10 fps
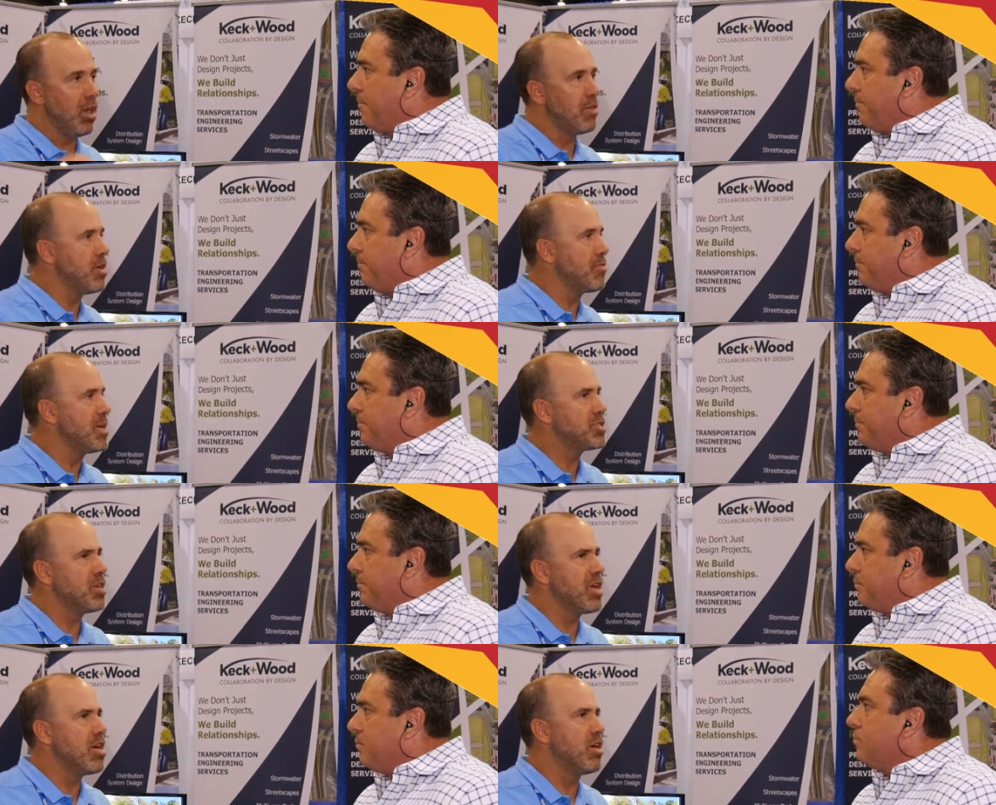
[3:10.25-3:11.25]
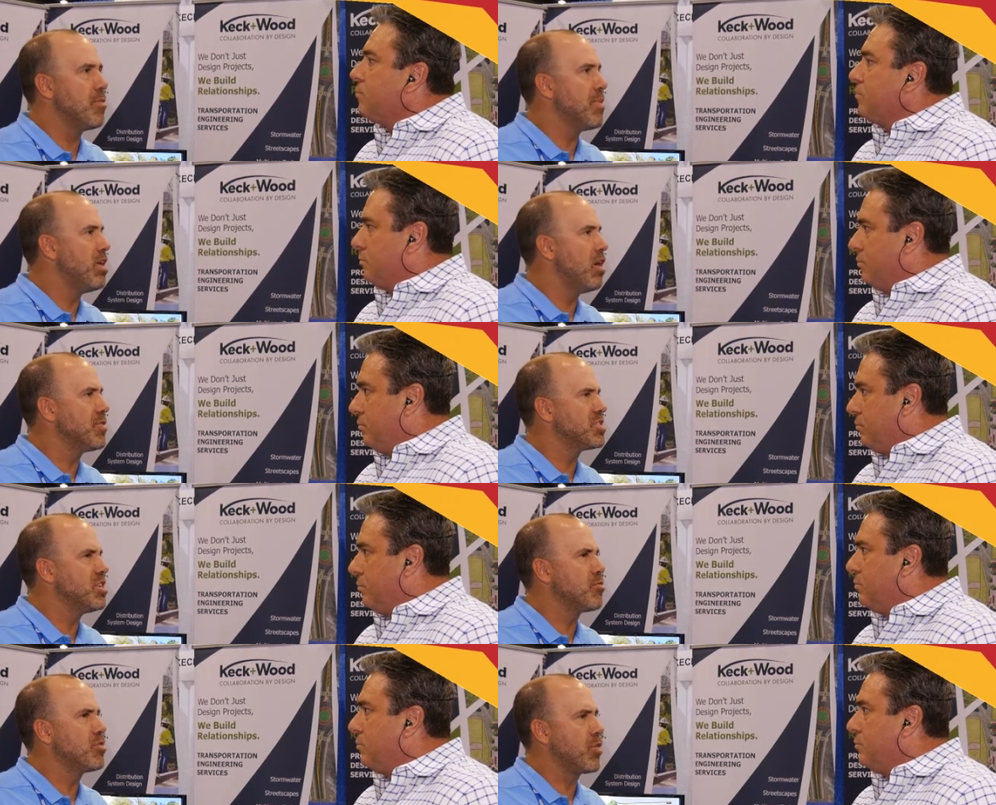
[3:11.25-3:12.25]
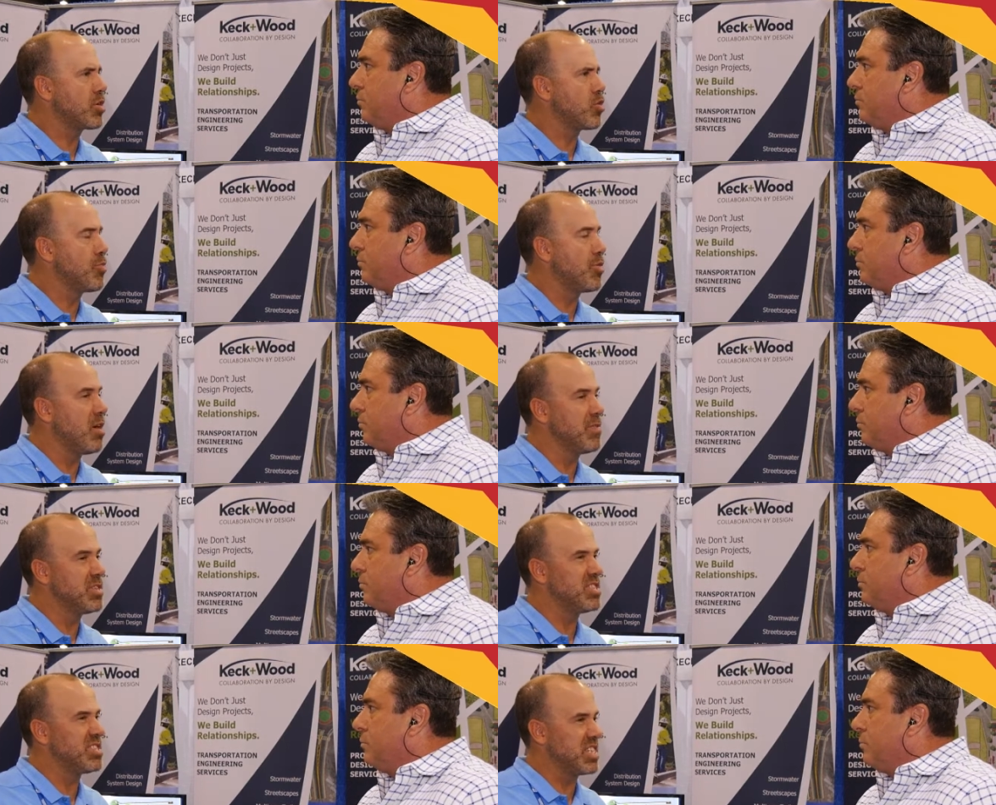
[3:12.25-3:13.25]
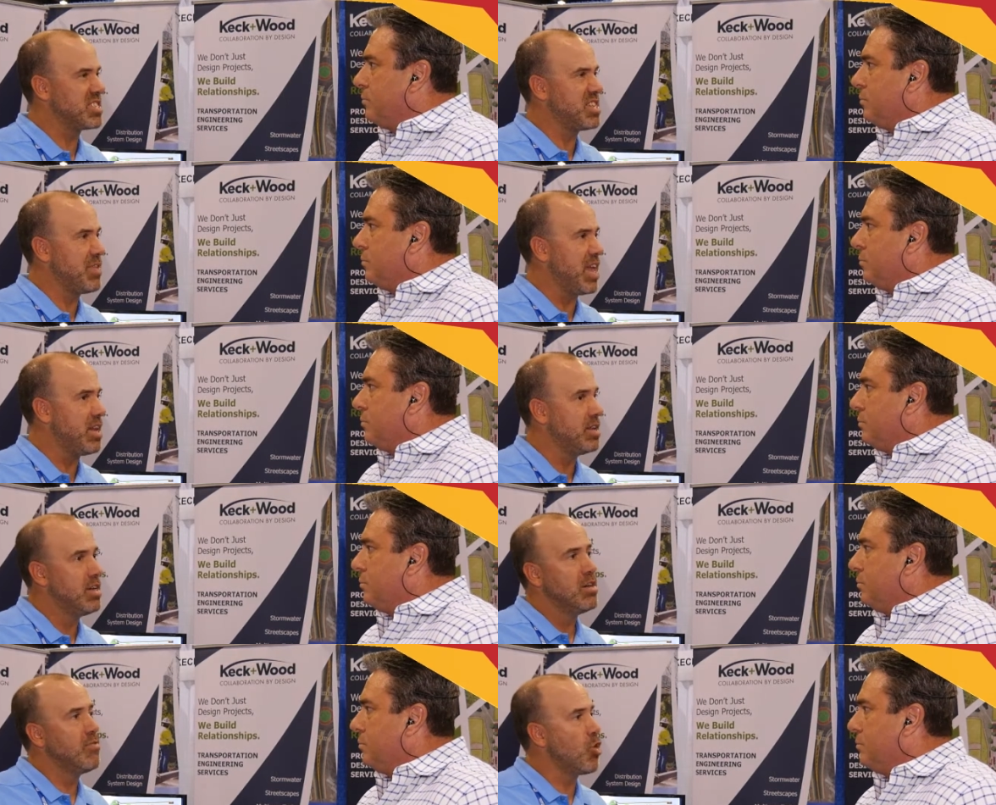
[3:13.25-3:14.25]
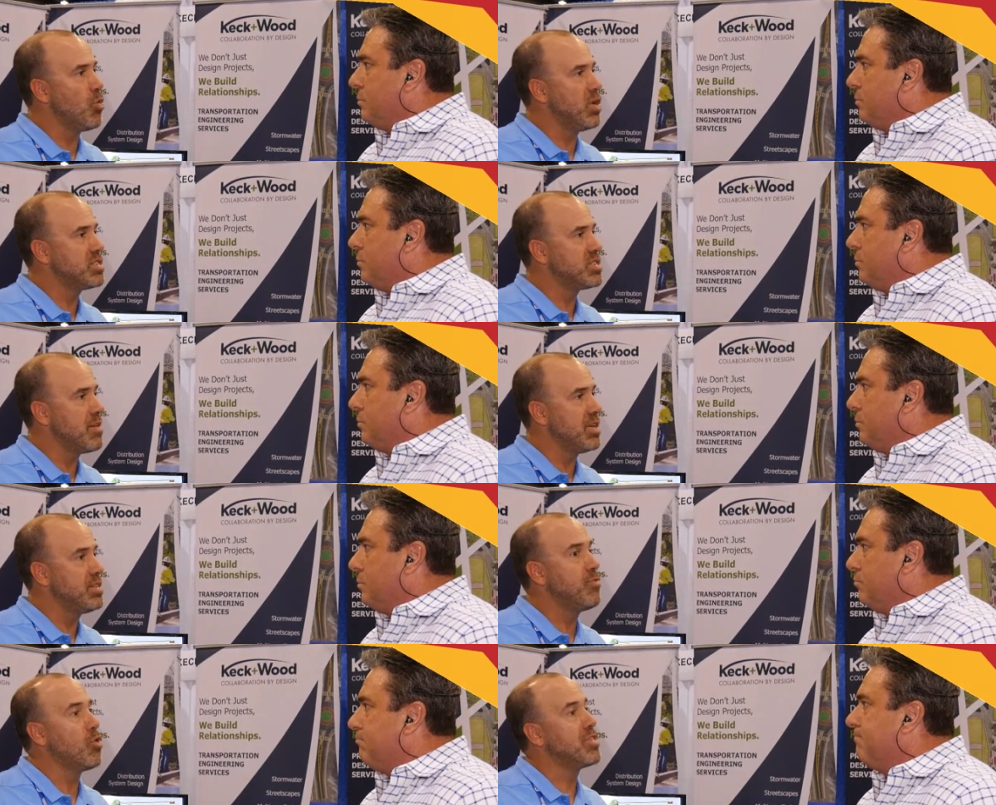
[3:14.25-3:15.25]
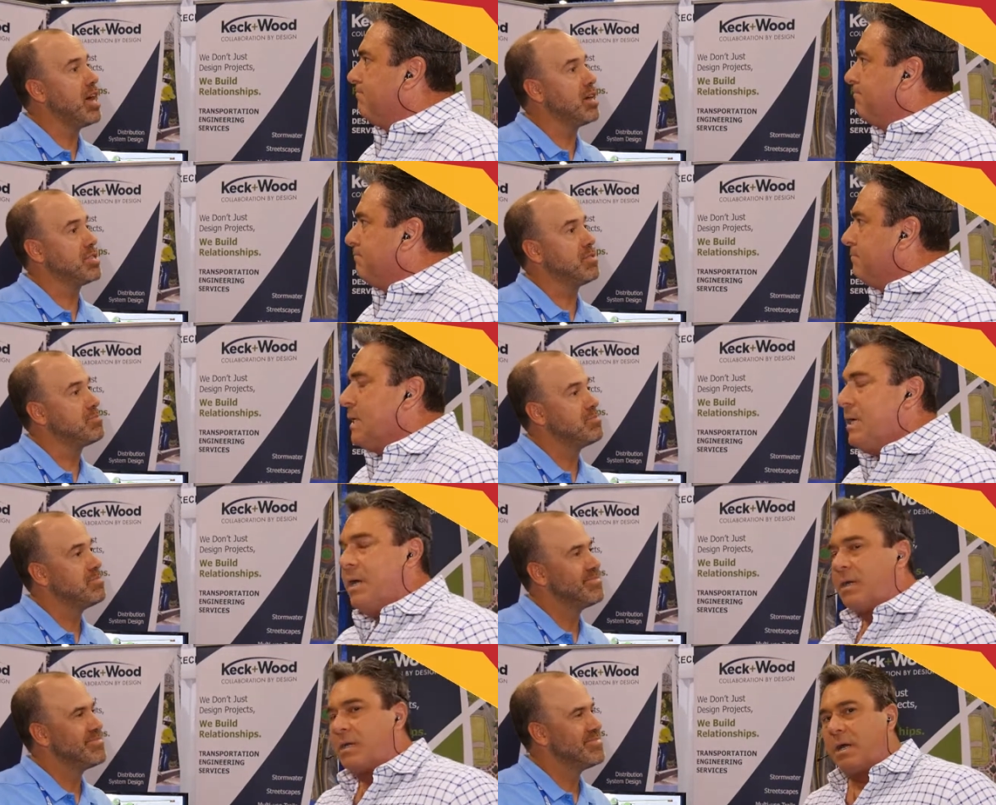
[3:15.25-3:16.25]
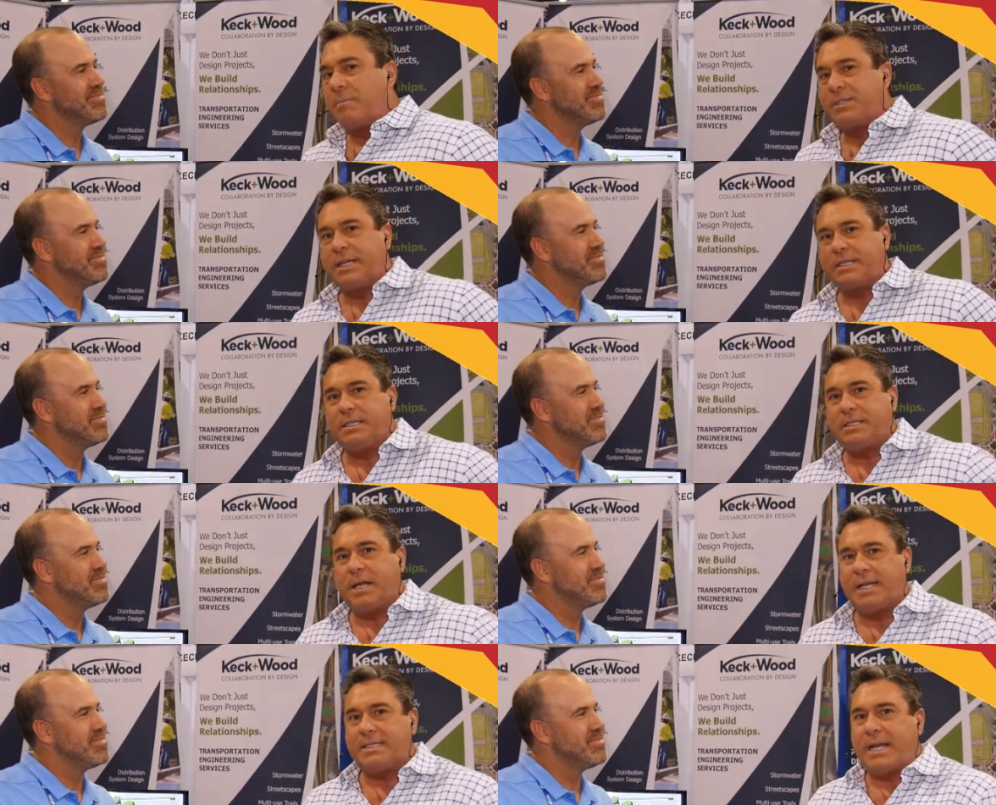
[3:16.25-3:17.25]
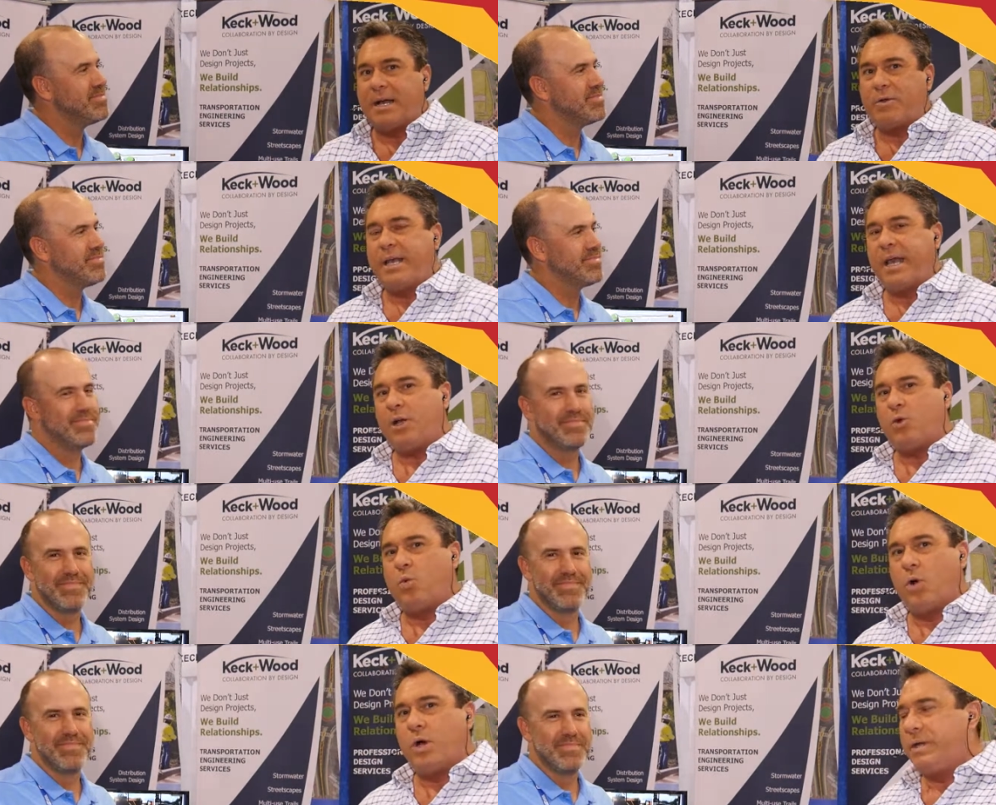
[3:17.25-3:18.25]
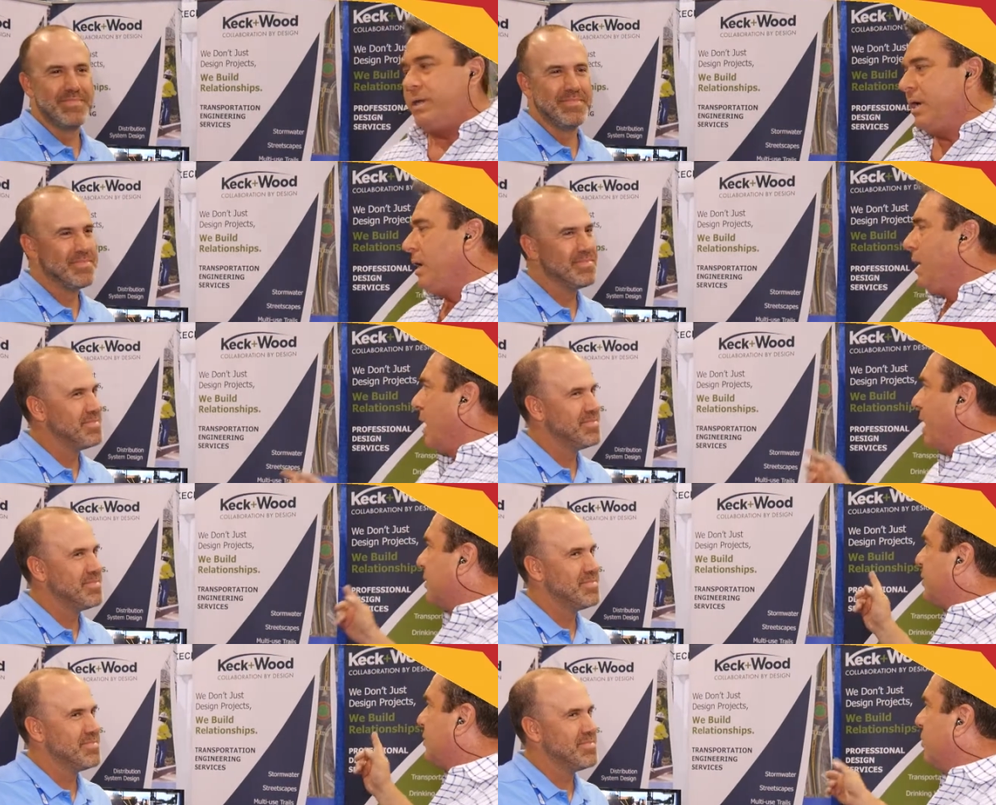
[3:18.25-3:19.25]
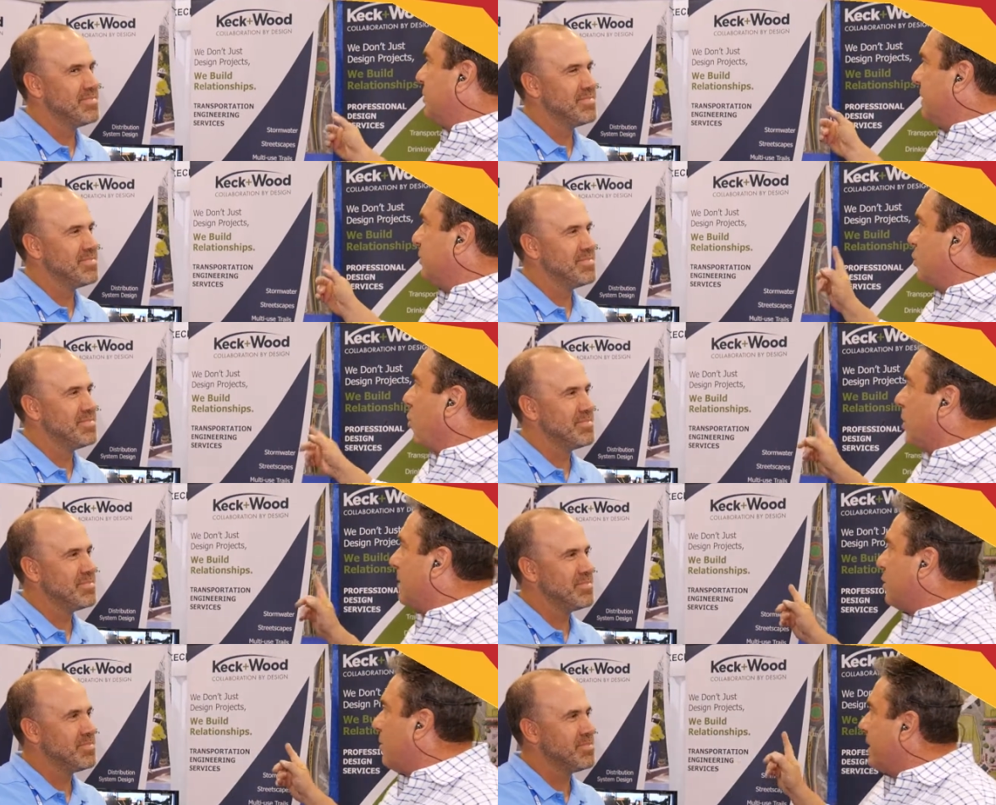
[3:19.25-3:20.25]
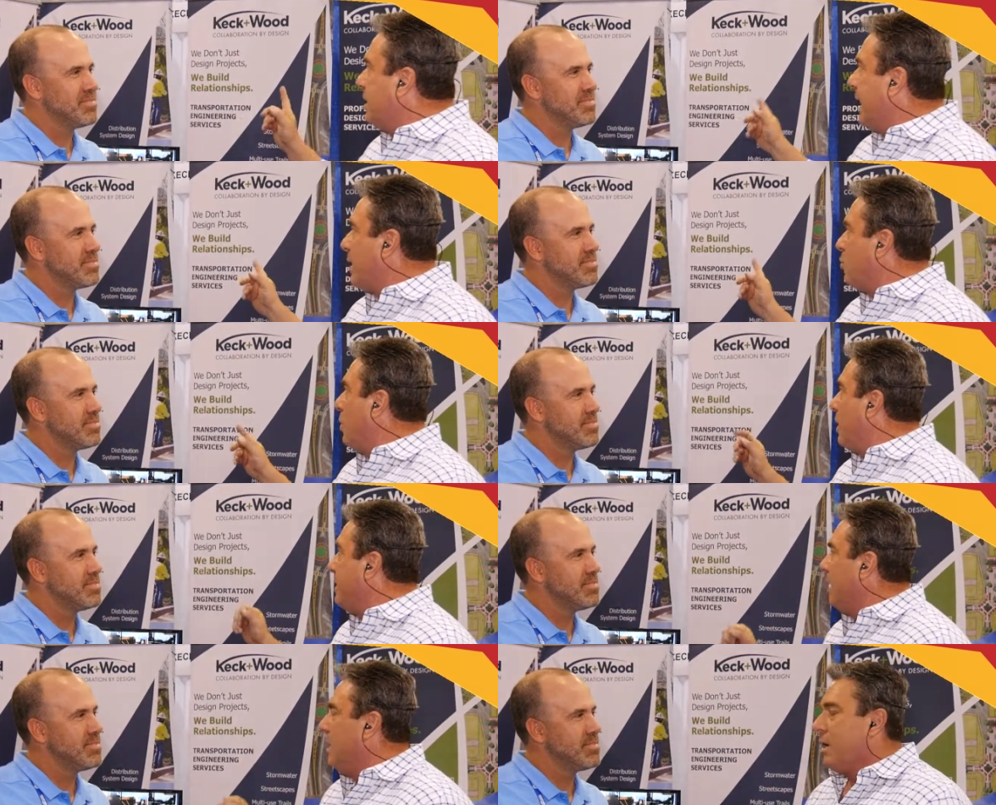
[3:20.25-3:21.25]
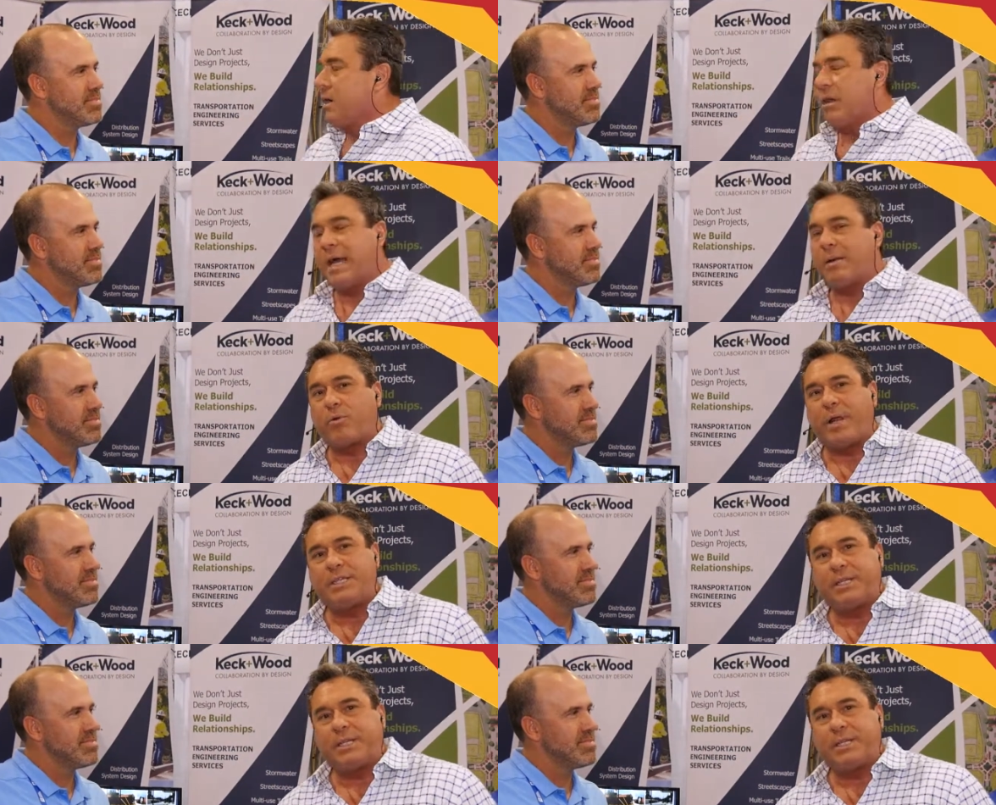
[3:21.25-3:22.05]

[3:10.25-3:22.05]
Speaker 1: of our information on there, and our main office number for our corporate office is 678 417 4000.
Speaker 2: Come and check these guys out, Keckwood Associates, or I'm sorry, Keckwood collaboration